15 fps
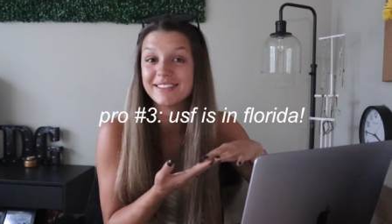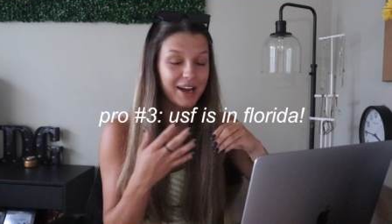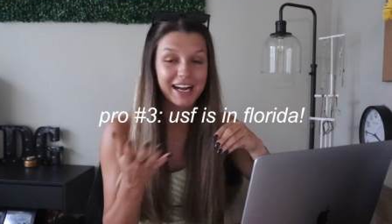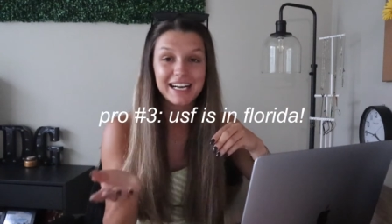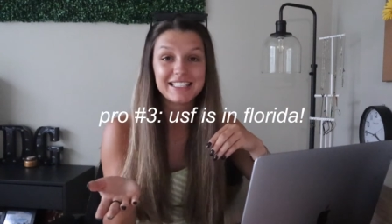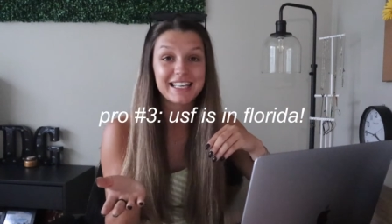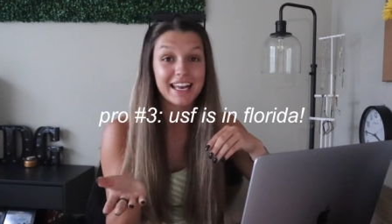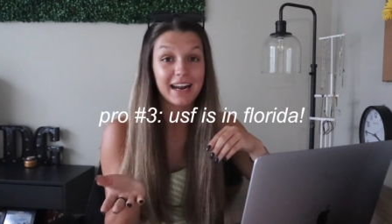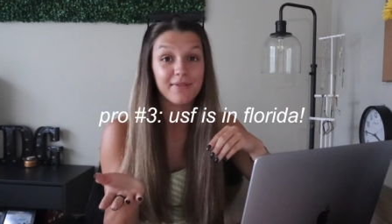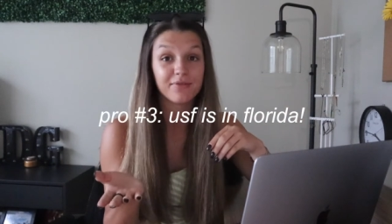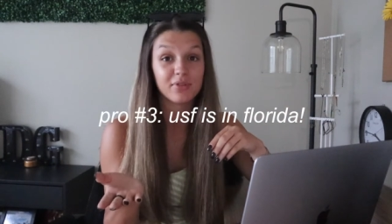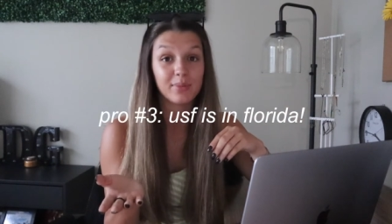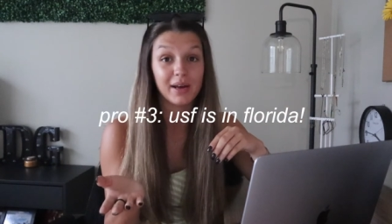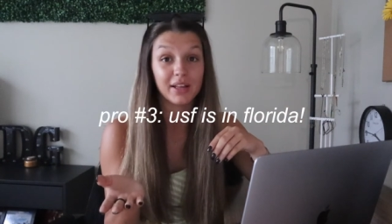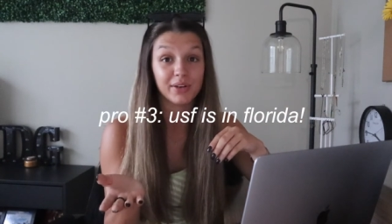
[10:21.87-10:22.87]
Like I said, I'm
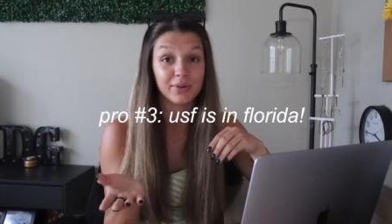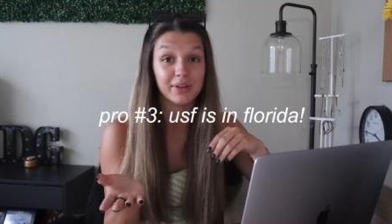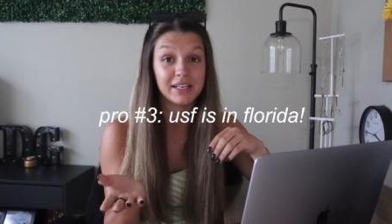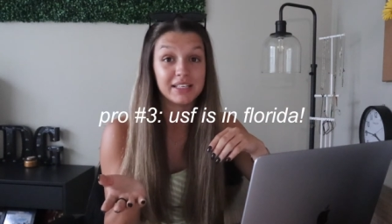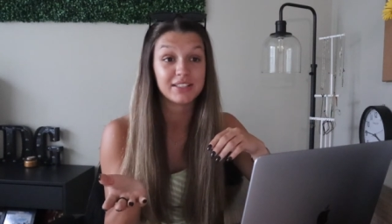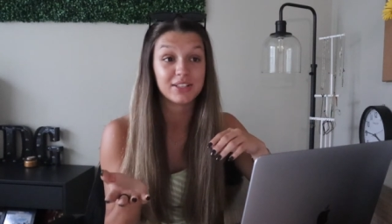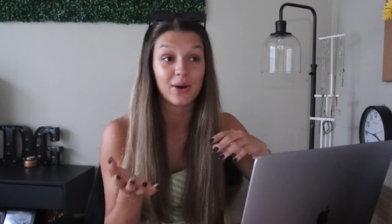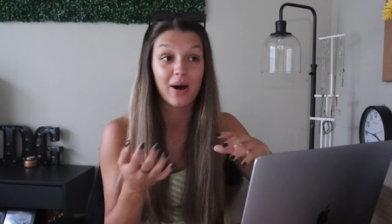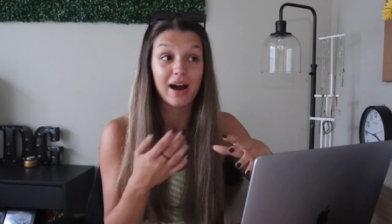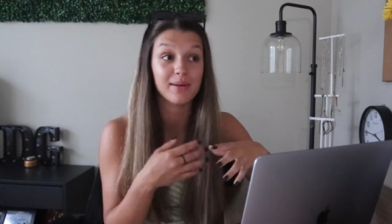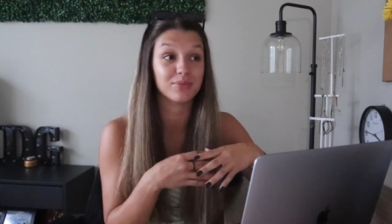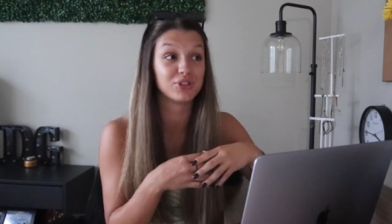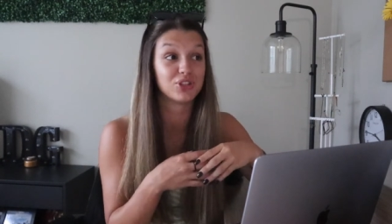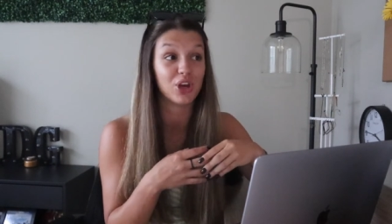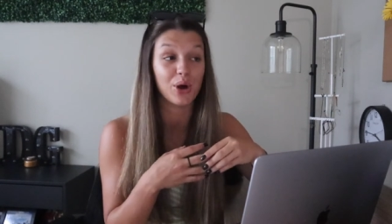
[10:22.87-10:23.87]
from Illinois, so
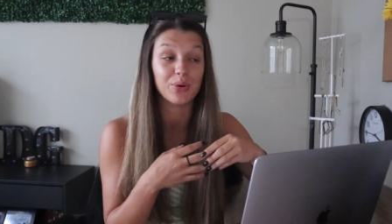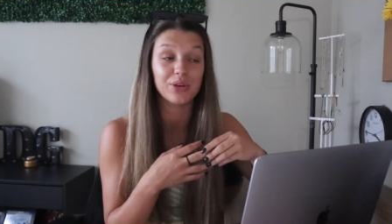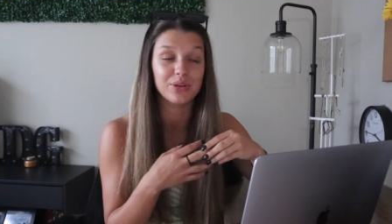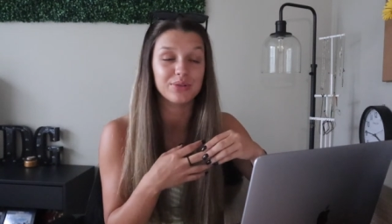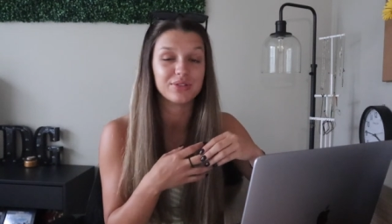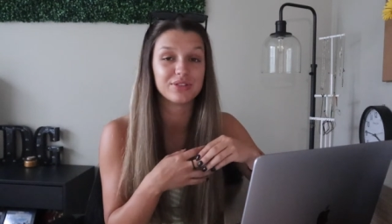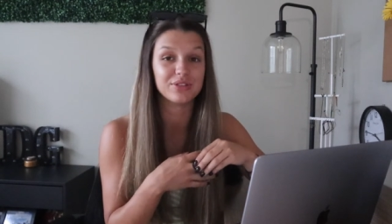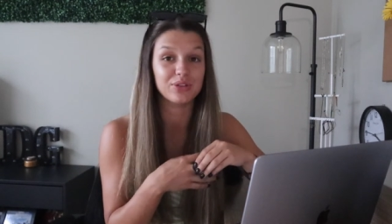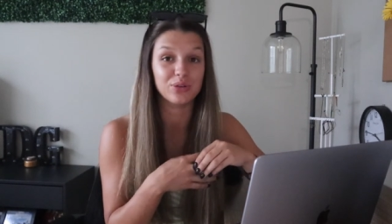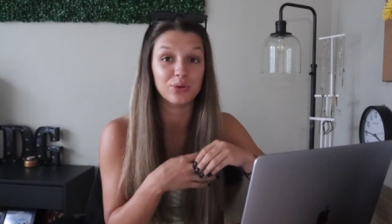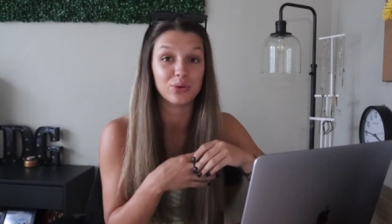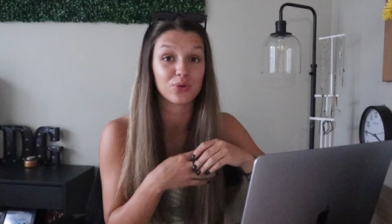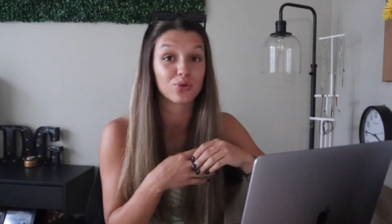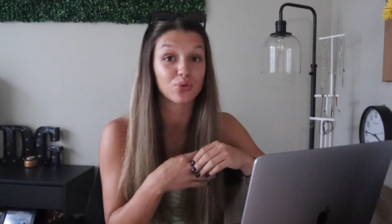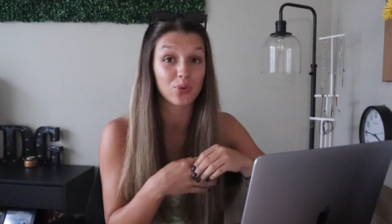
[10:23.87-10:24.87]
I'm so used
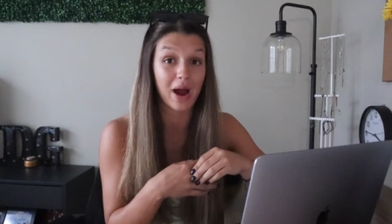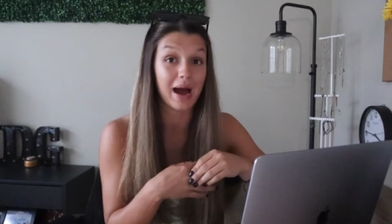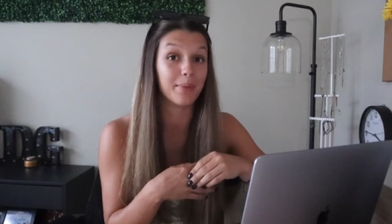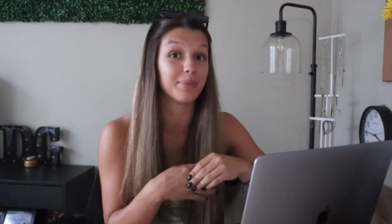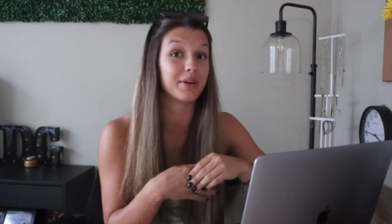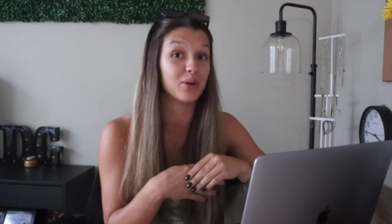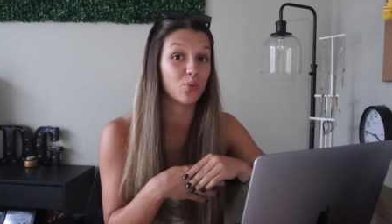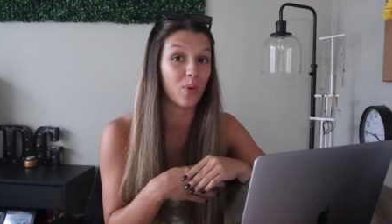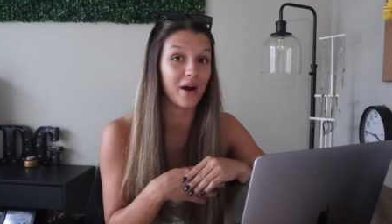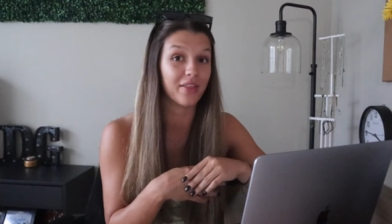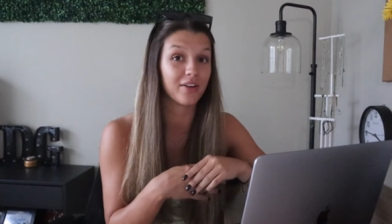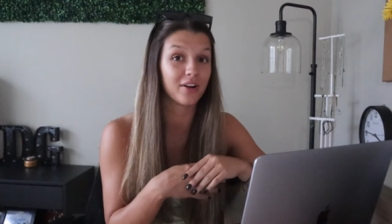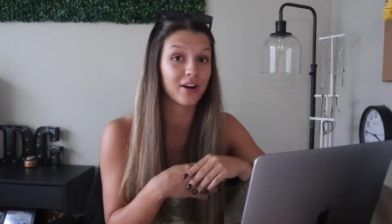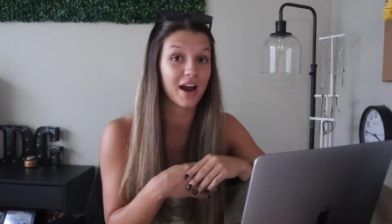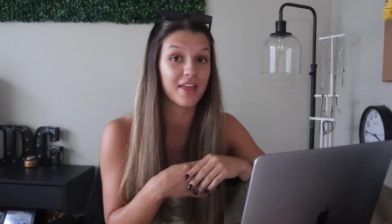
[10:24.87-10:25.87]
to crappy
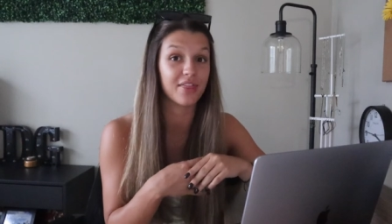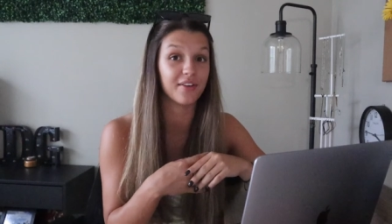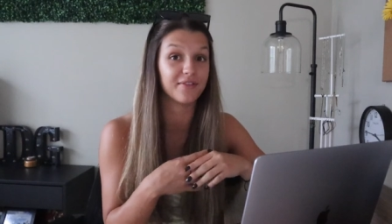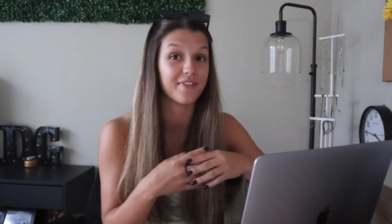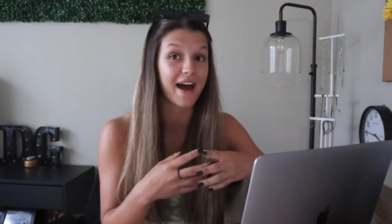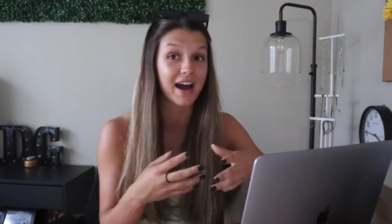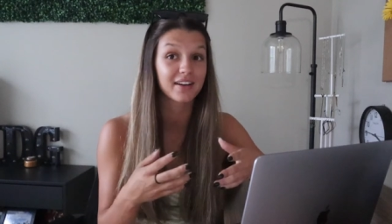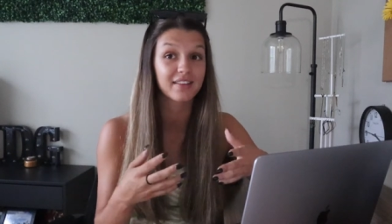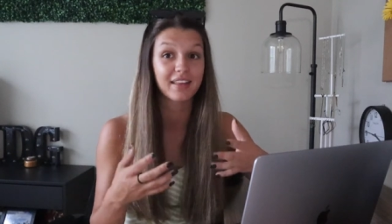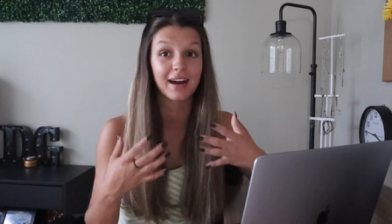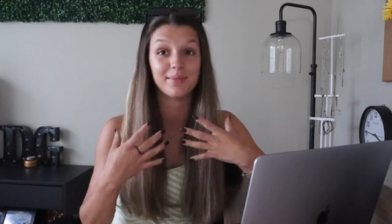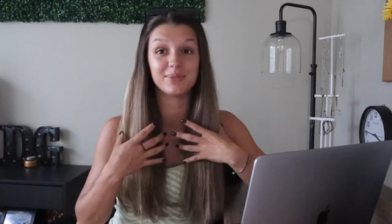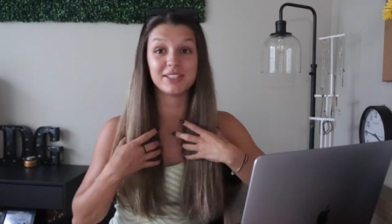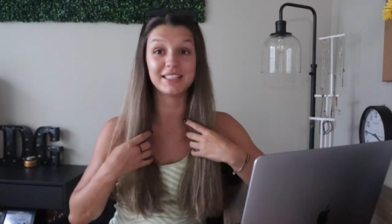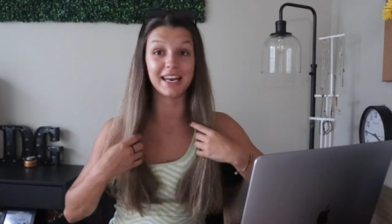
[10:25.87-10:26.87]
weather and the fact that
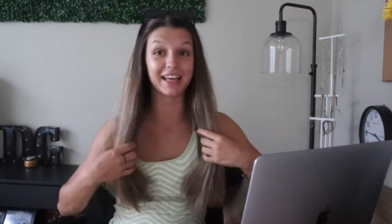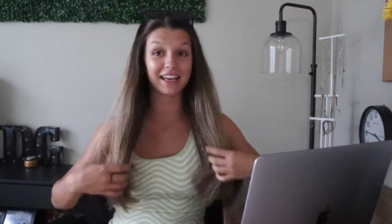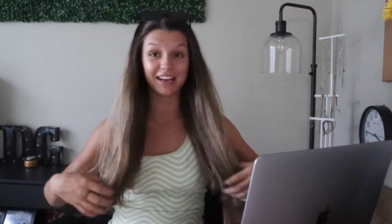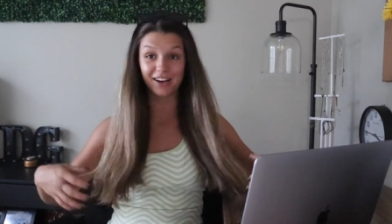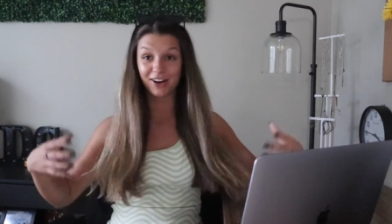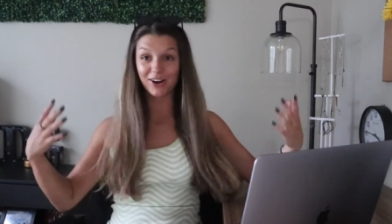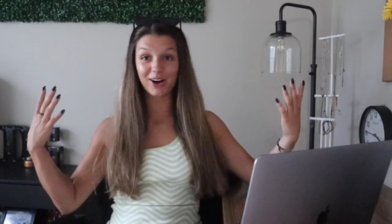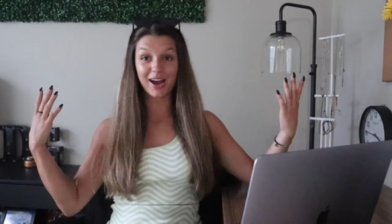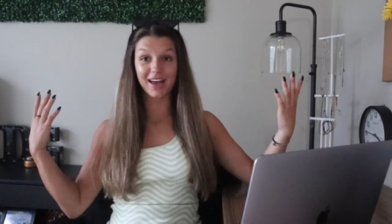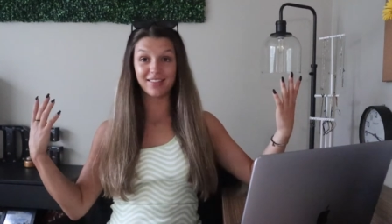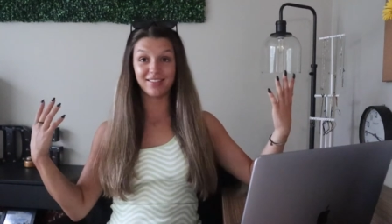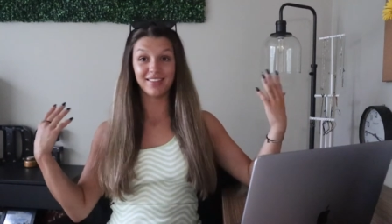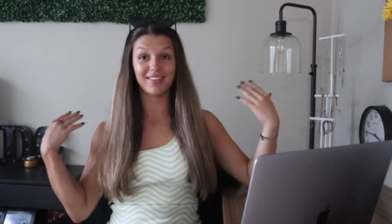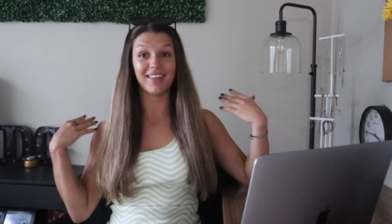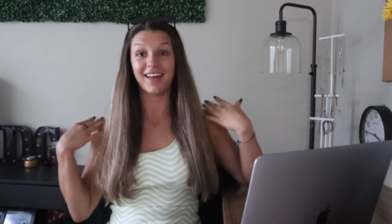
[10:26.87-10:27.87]
I'm sitting here
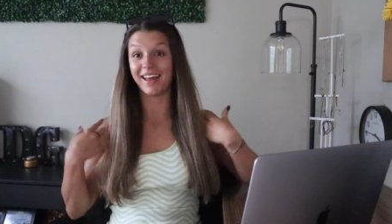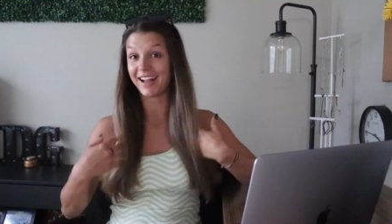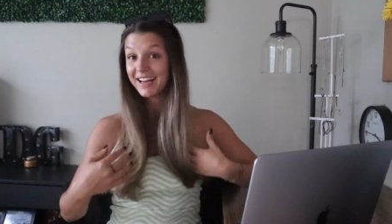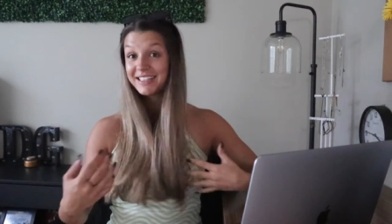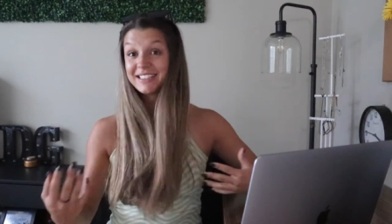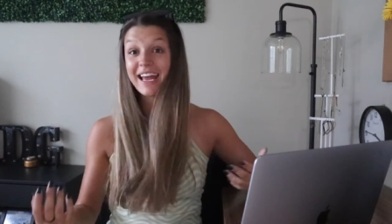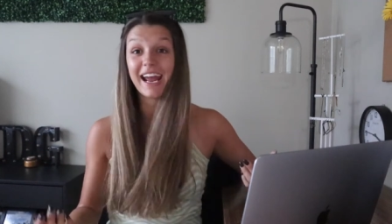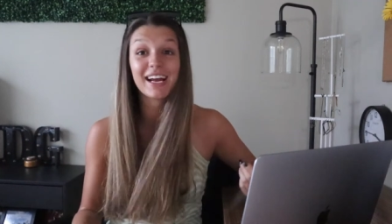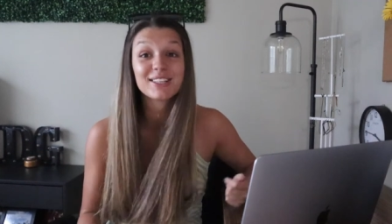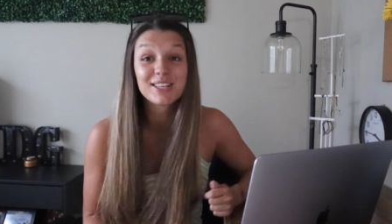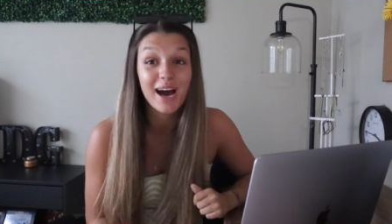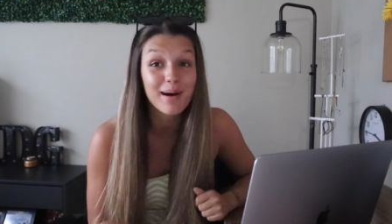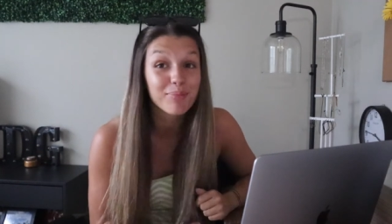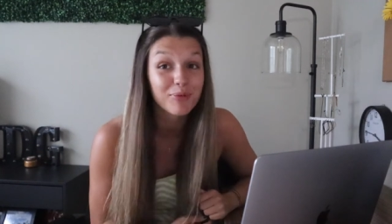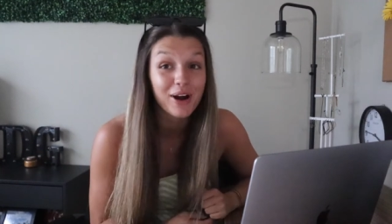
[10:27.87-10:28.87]
in like a tank
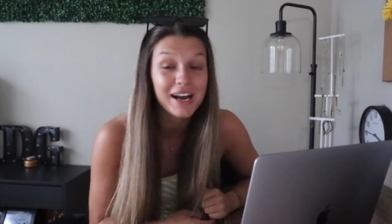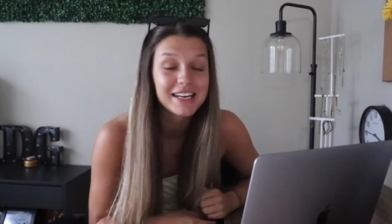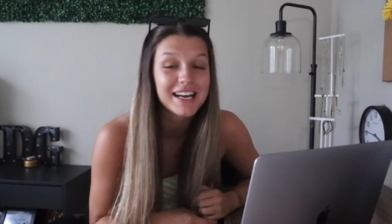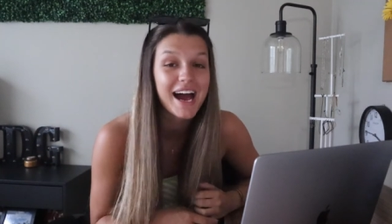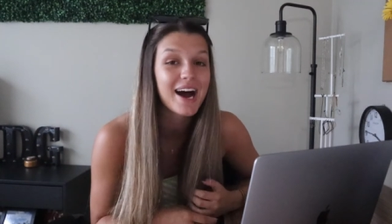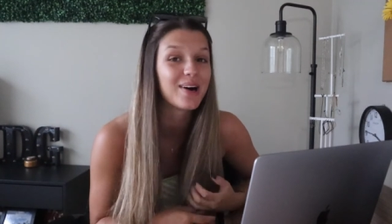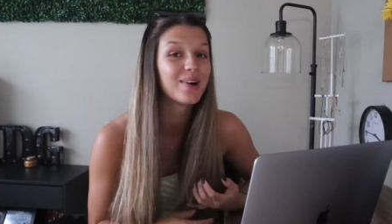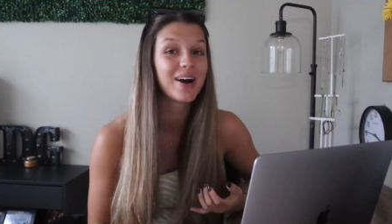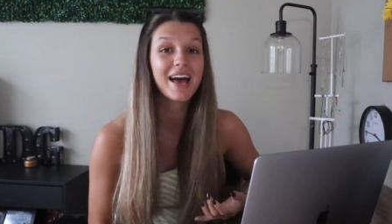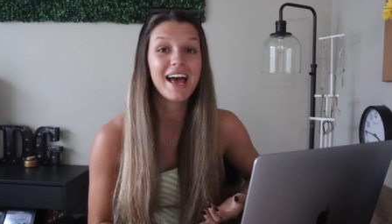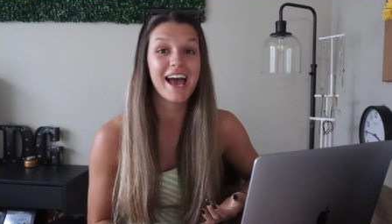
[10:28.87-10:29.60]
top right now